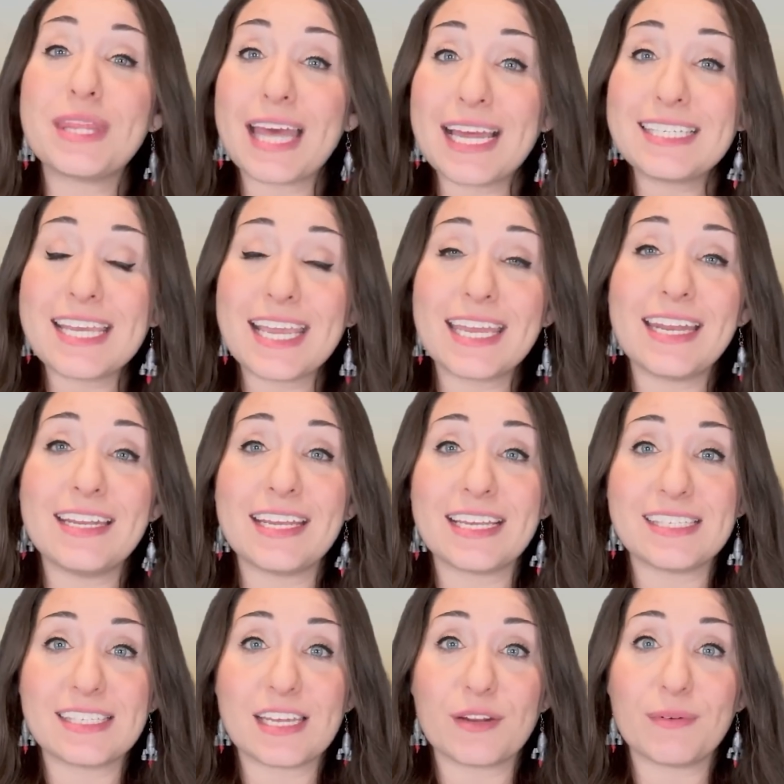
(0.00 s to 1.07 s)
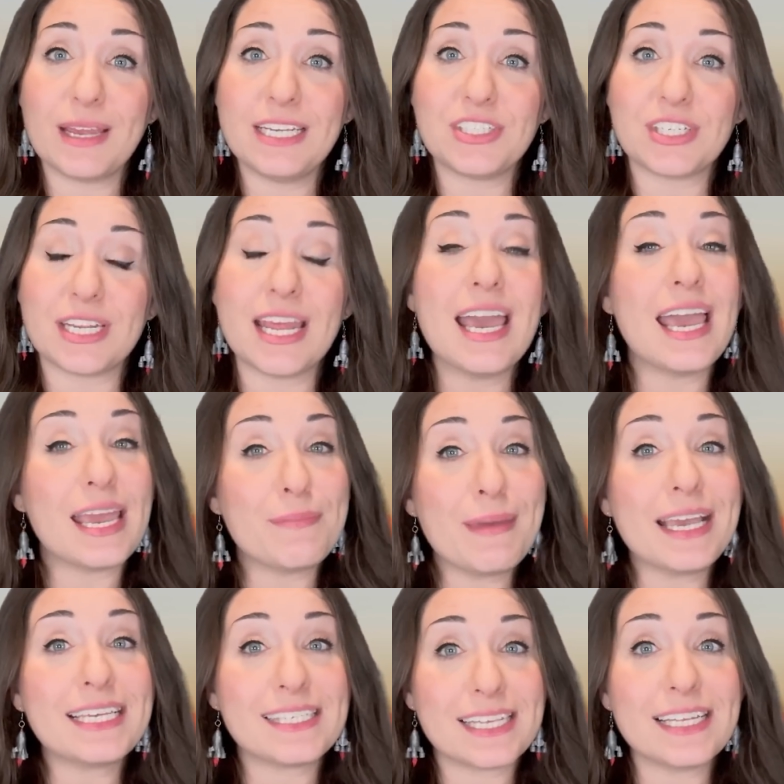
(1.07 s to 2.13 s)
with that taken into consideration, it
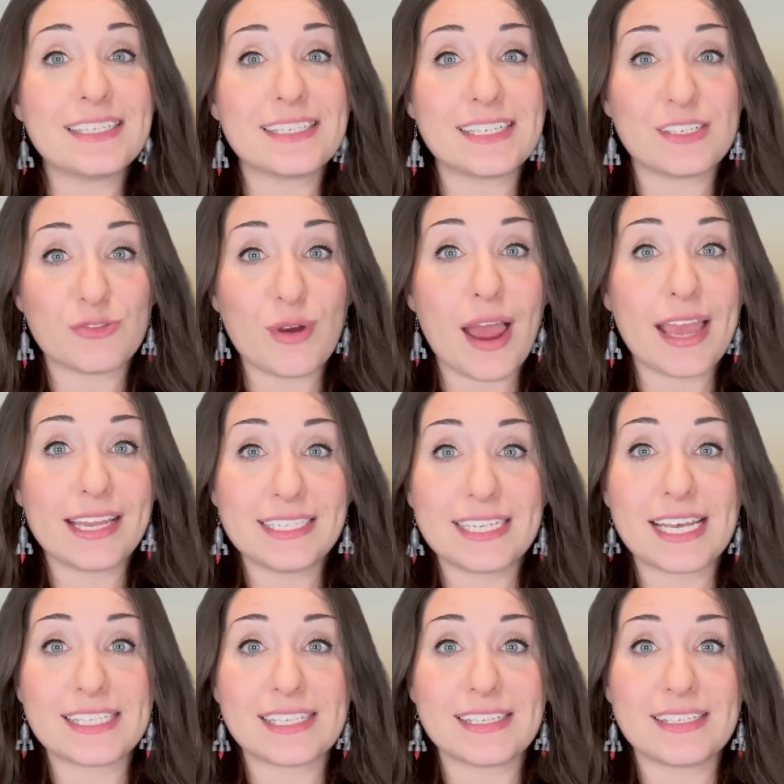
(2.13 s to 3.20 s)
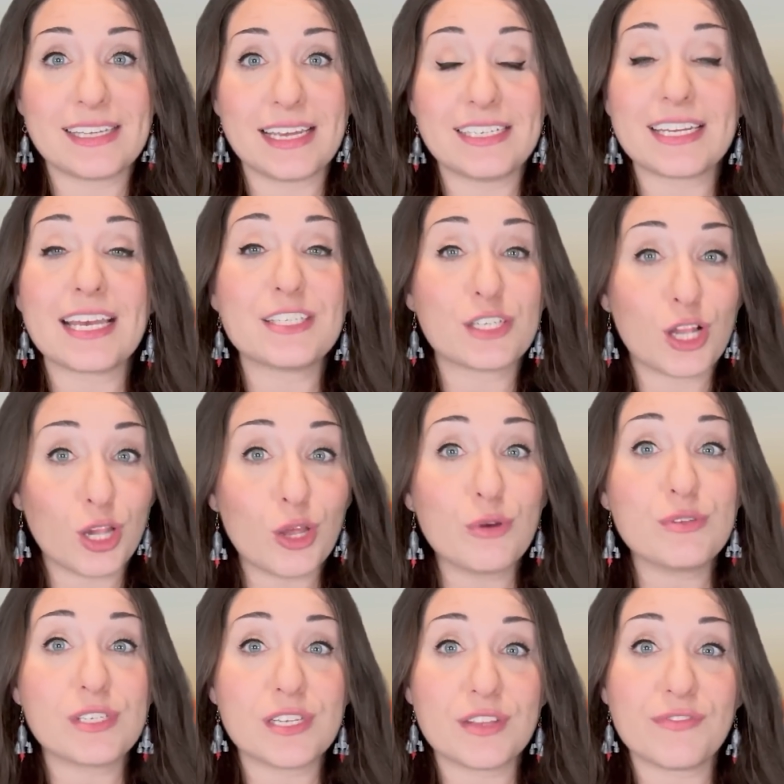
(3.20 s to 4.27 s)
makes sense to try and test the stage as
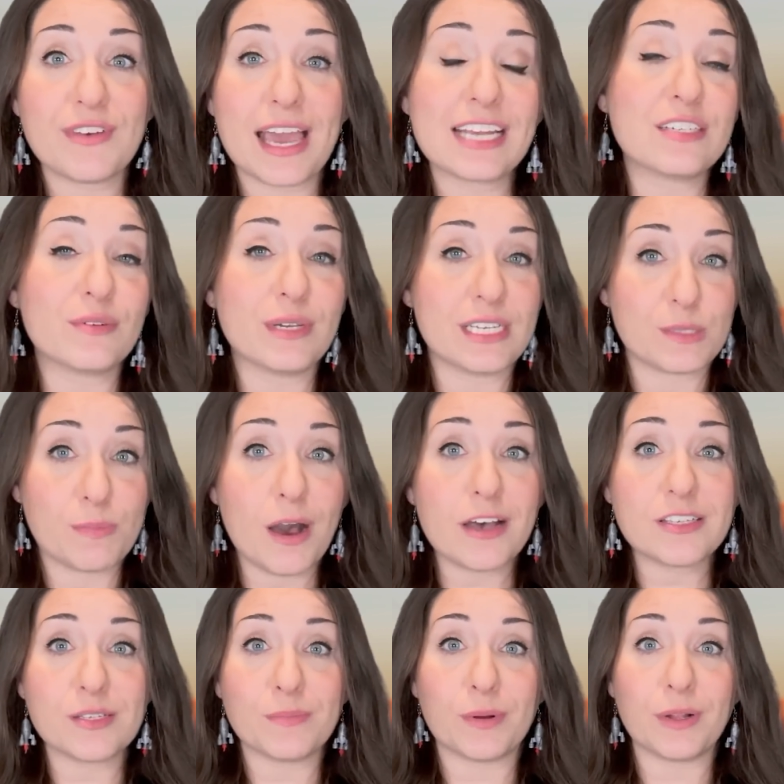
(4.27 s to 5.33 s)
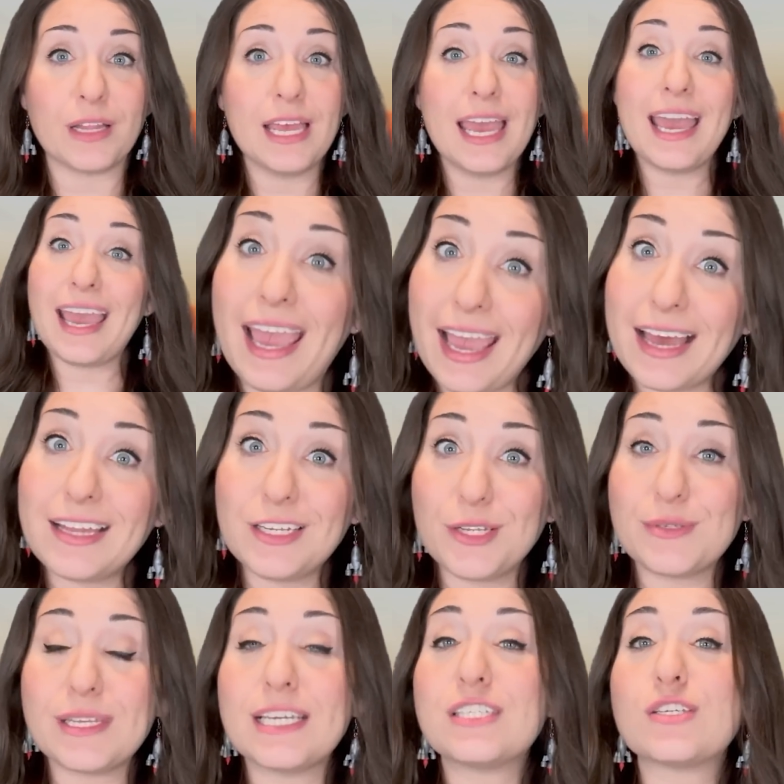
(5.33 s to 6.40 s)
close to the factory as possible, and
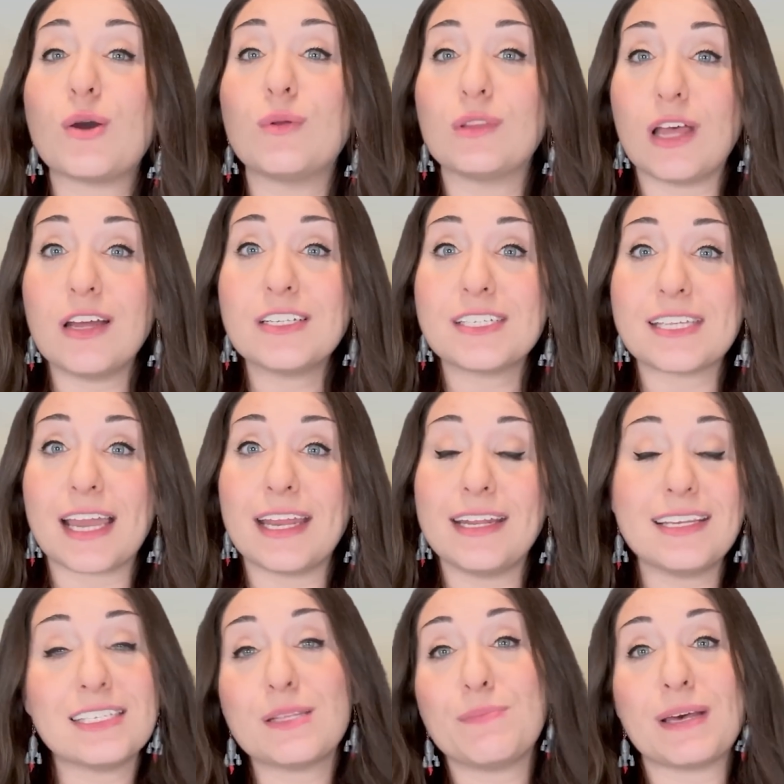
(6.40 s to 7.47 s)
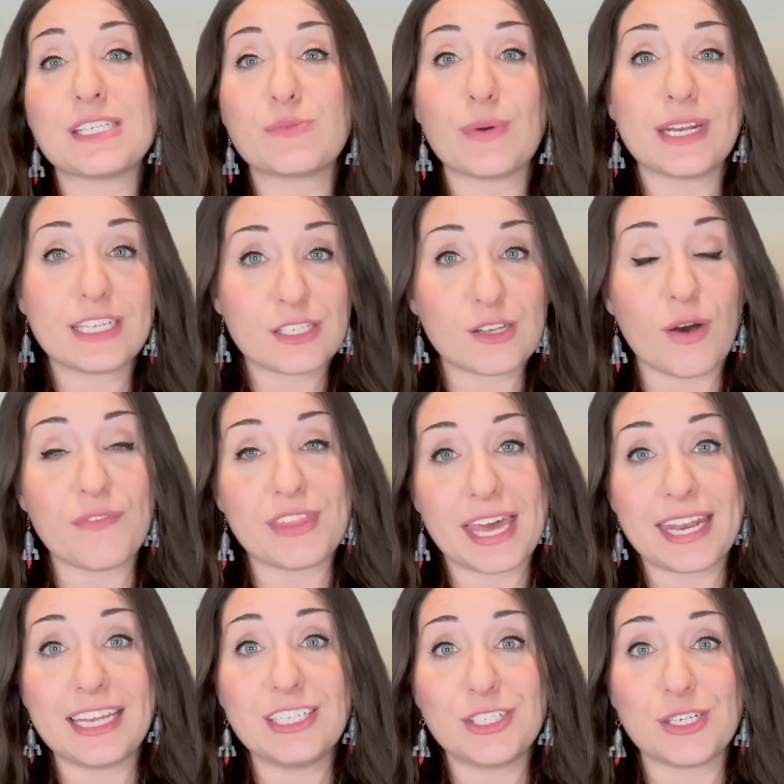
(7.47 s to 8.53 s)
using its own launch site is the best way to solve
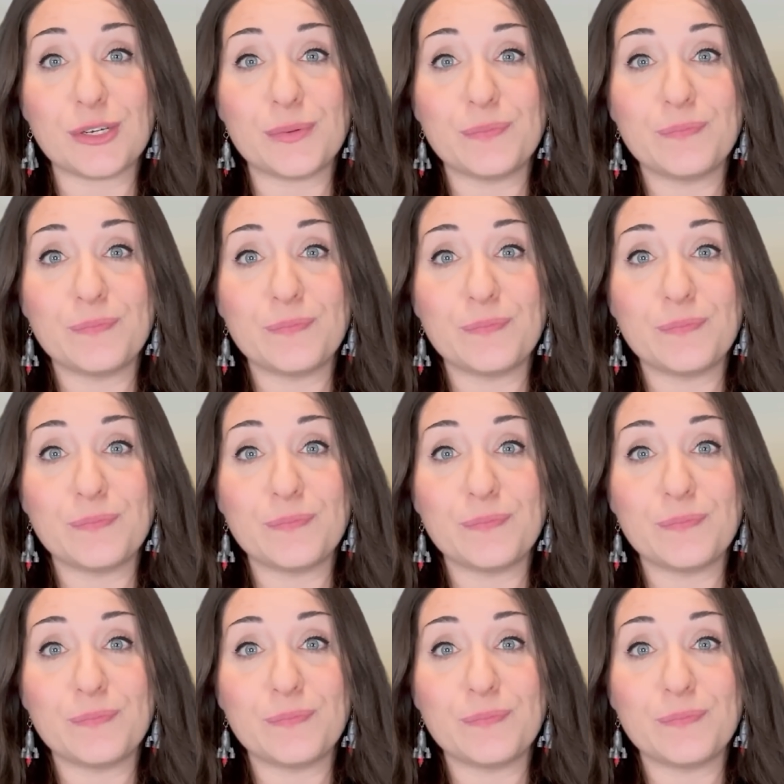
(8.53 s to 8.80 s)
that issue.